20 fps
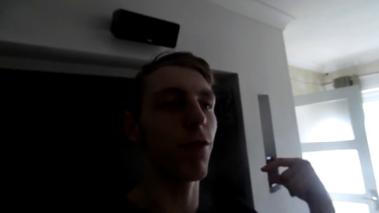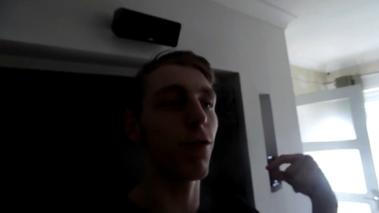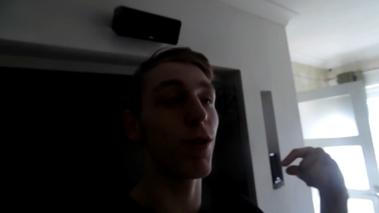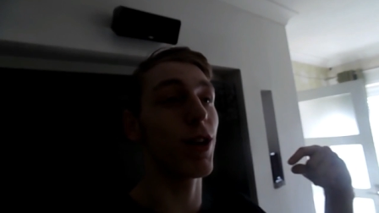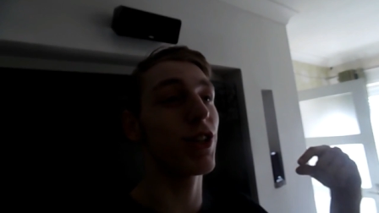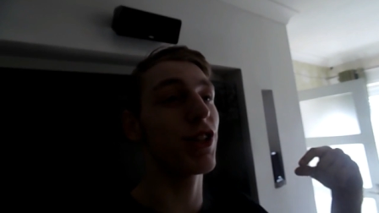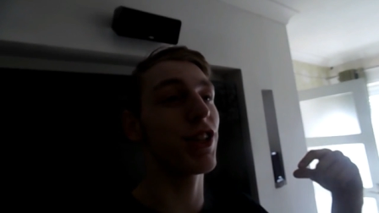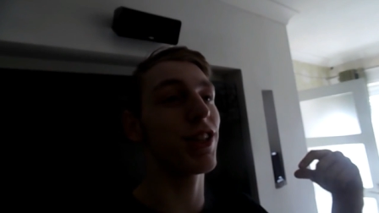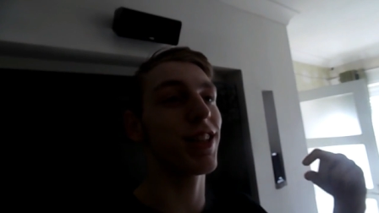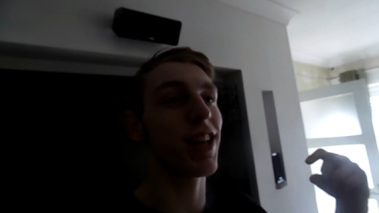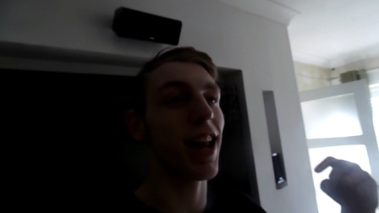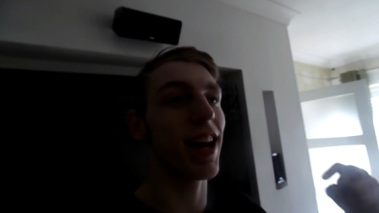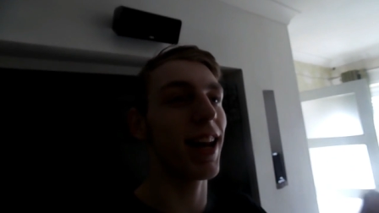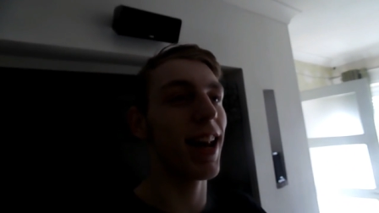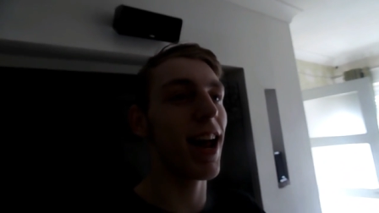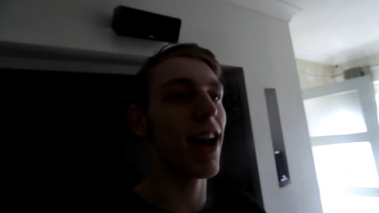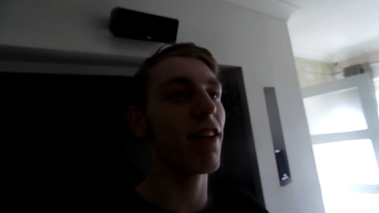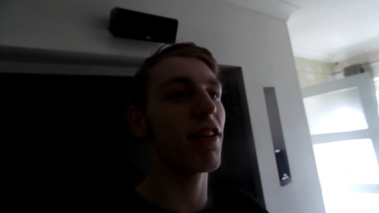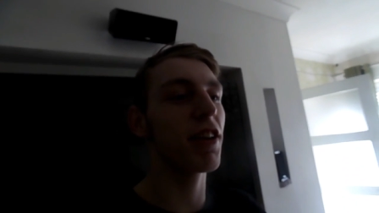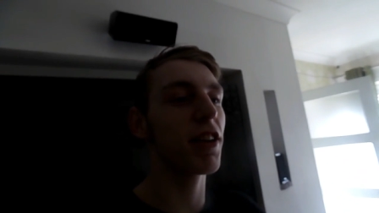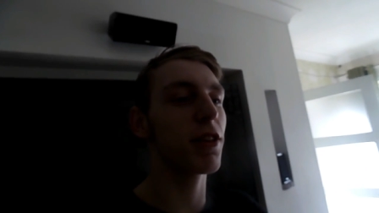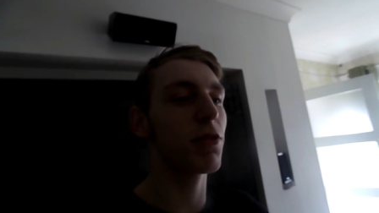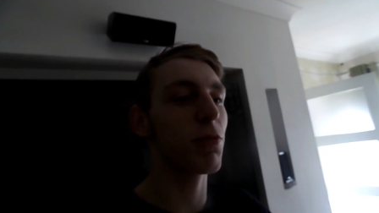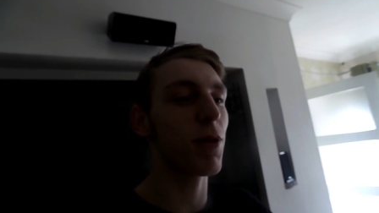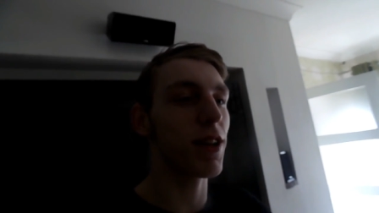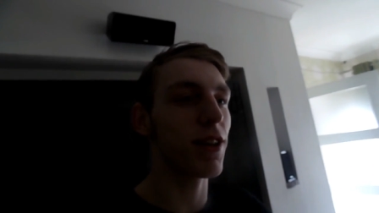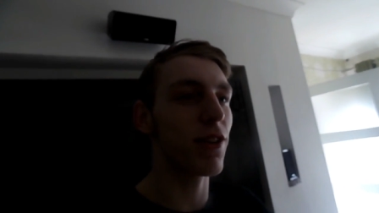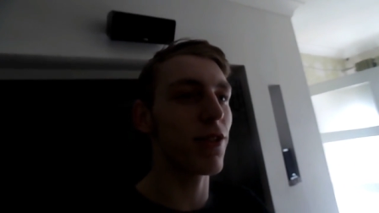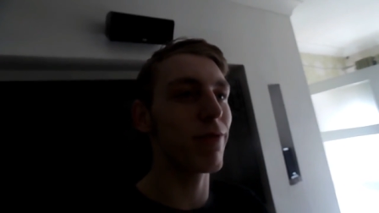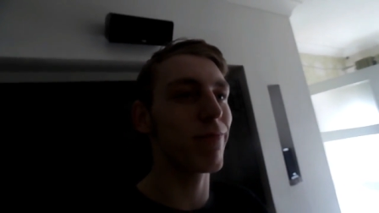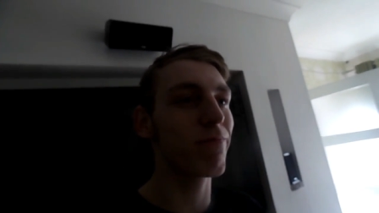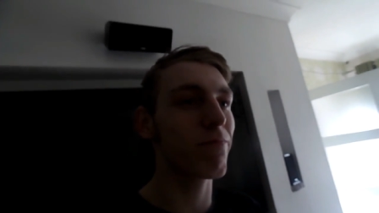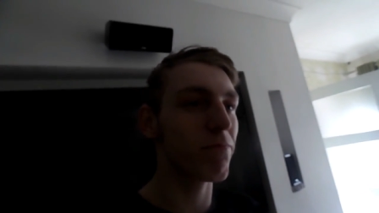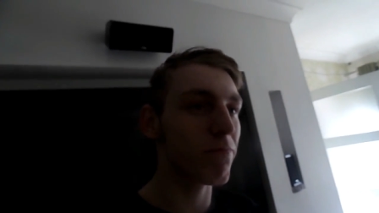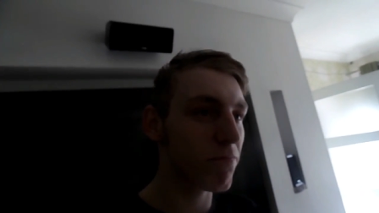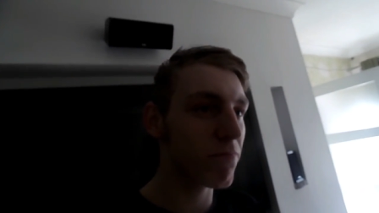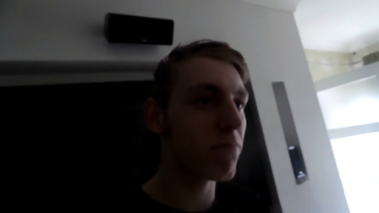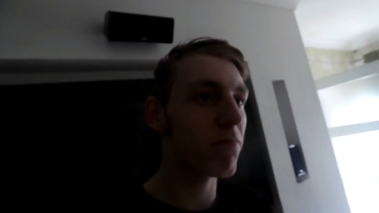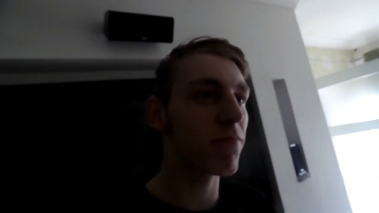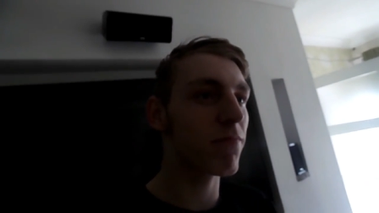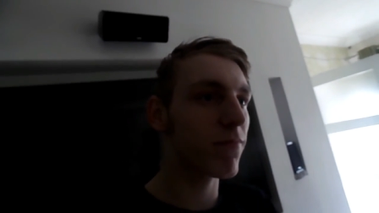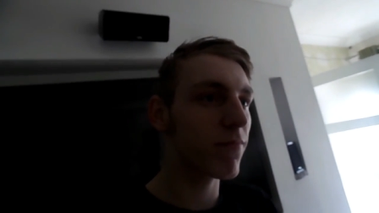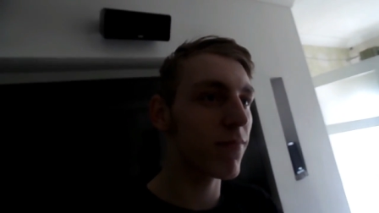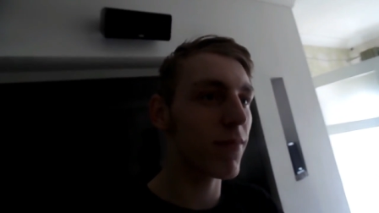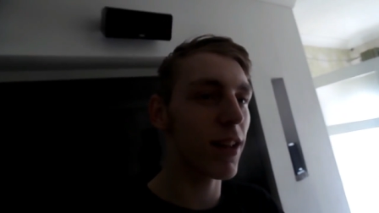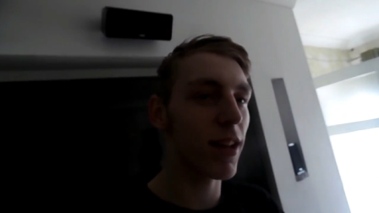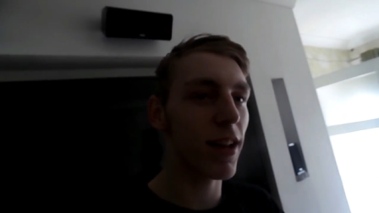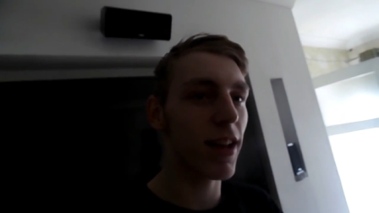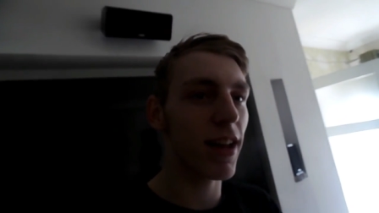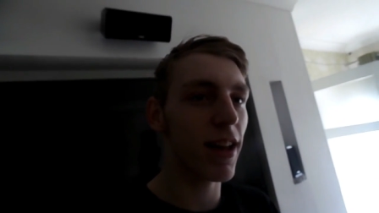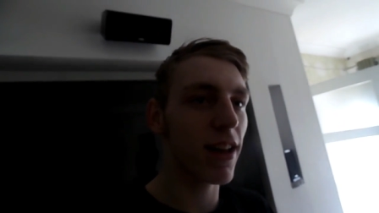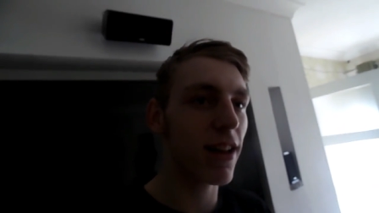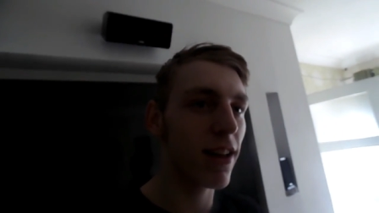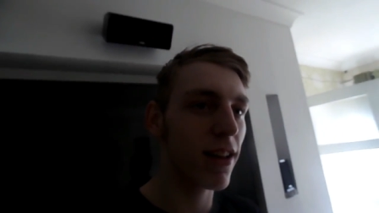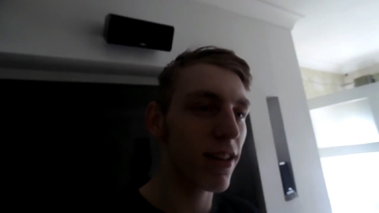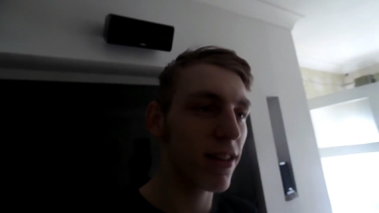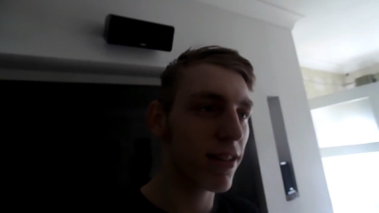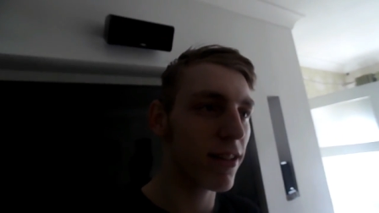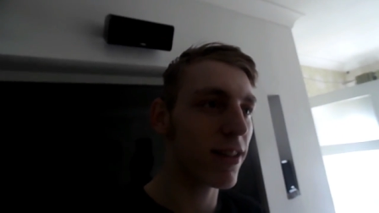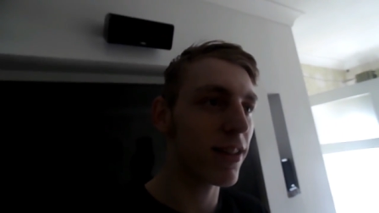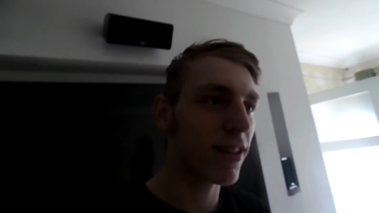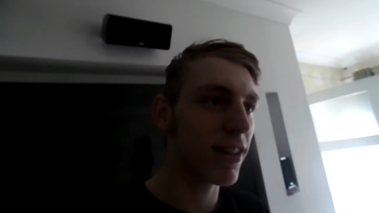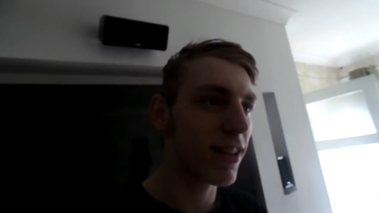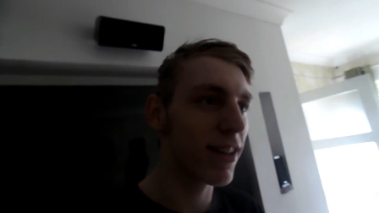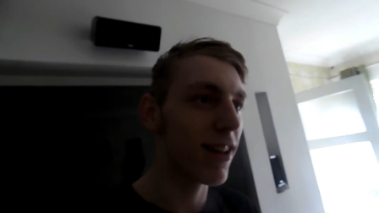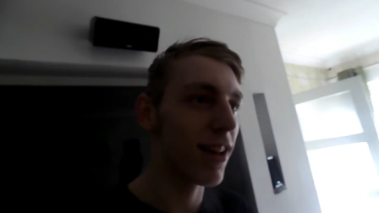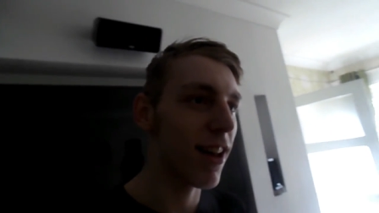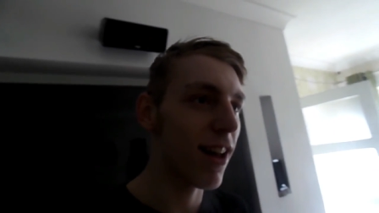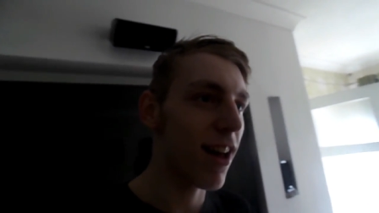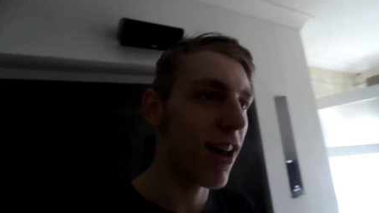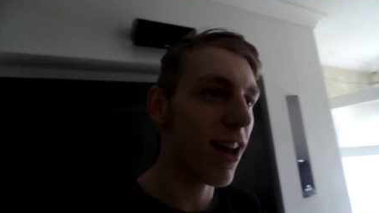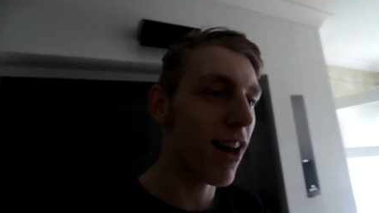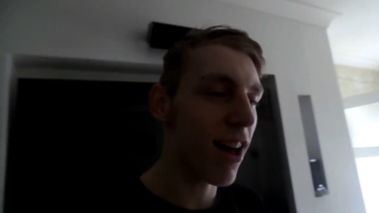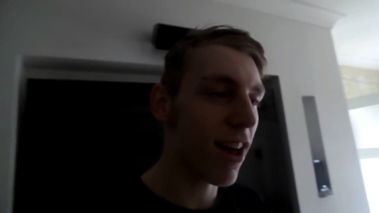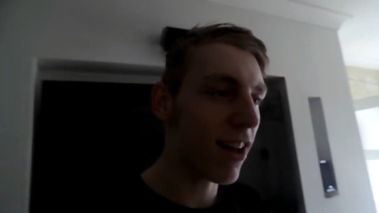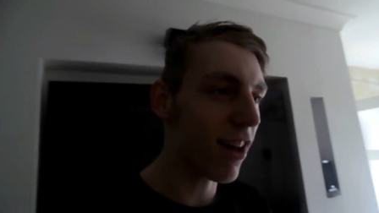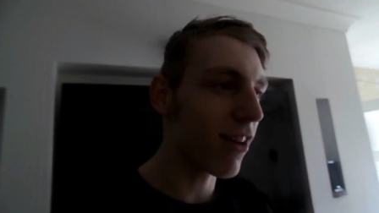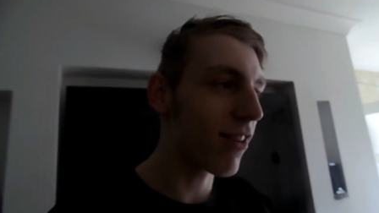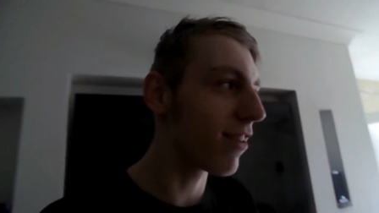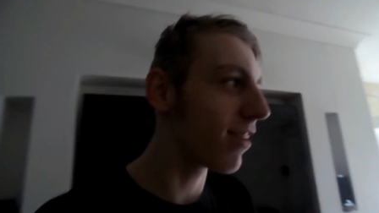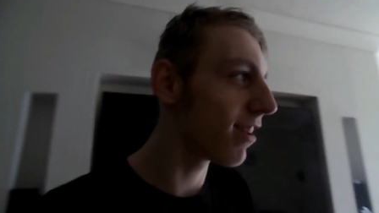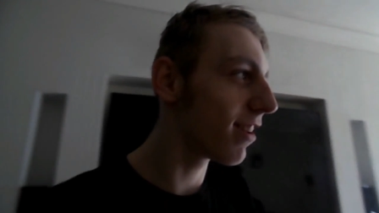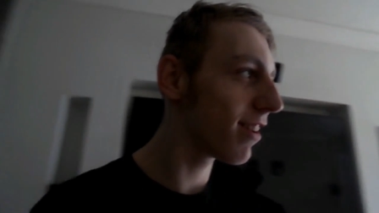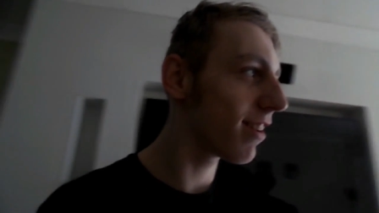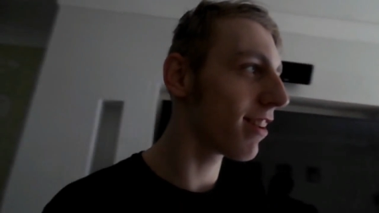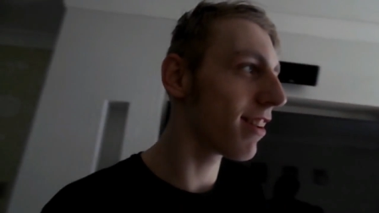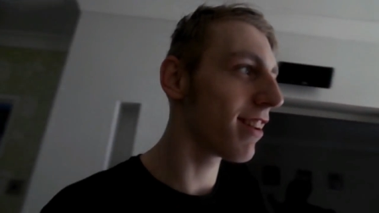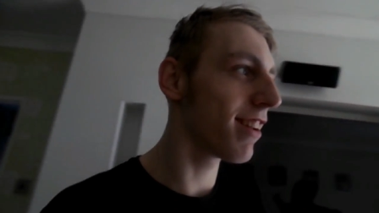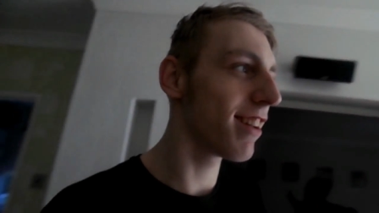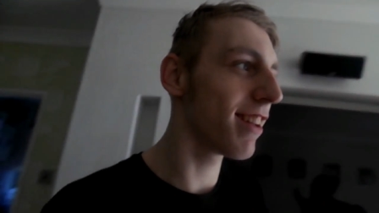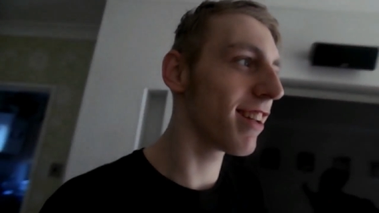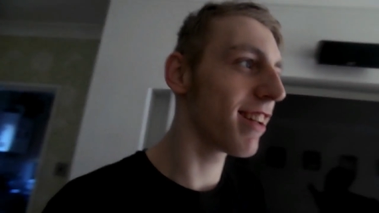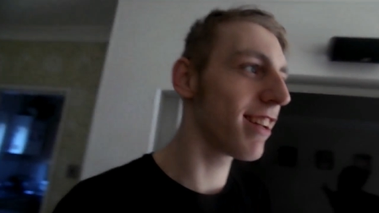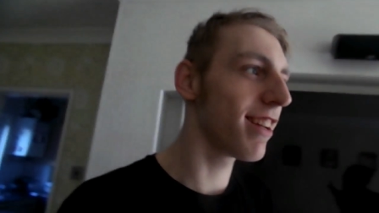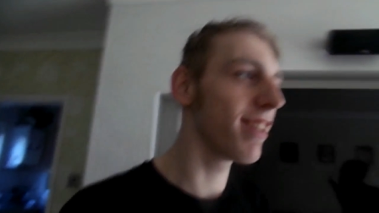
which is hilarious when you... We started at the same time, but yeah, I uh, almost completed